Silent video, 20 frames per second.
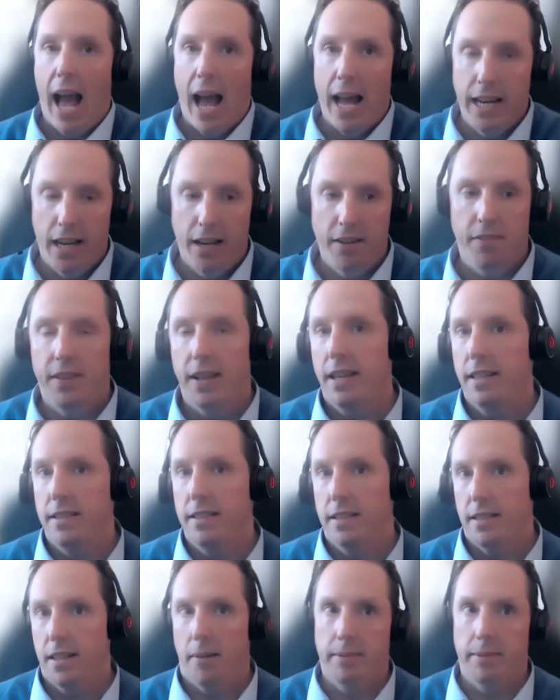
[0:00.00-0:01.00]
any of
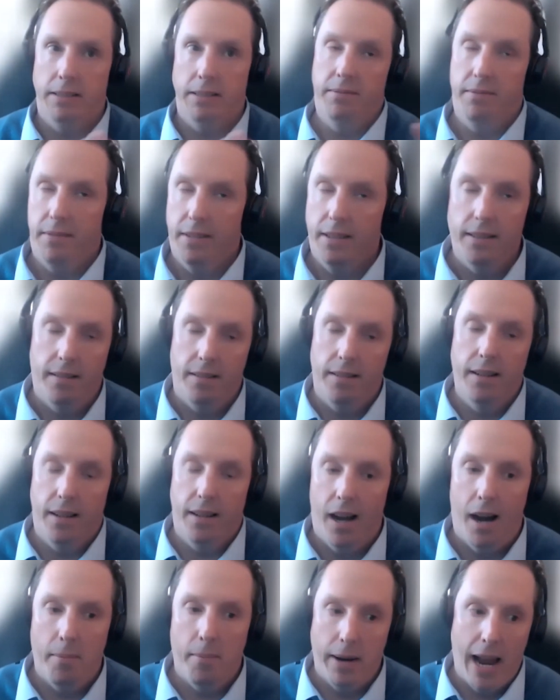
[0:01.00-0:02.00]
these, I mean,
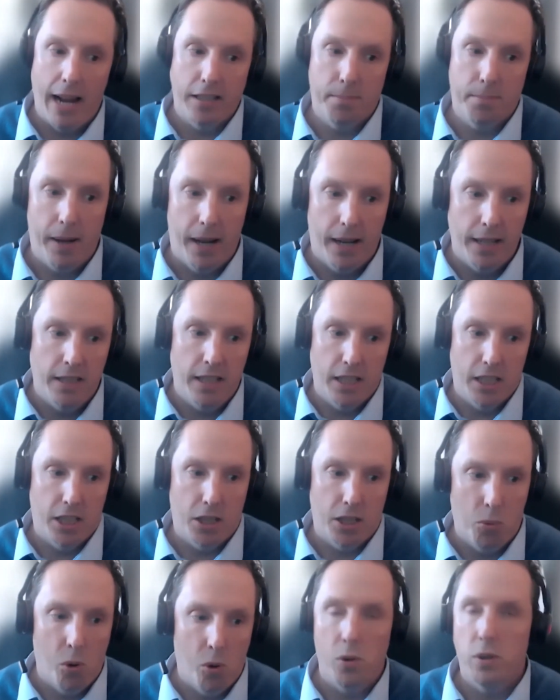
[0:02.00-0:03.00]
I'm an expert in
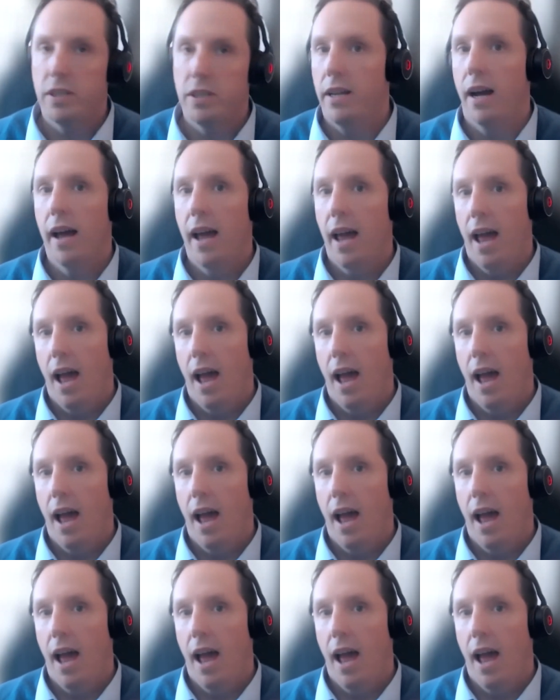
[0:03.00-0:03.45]
digital water,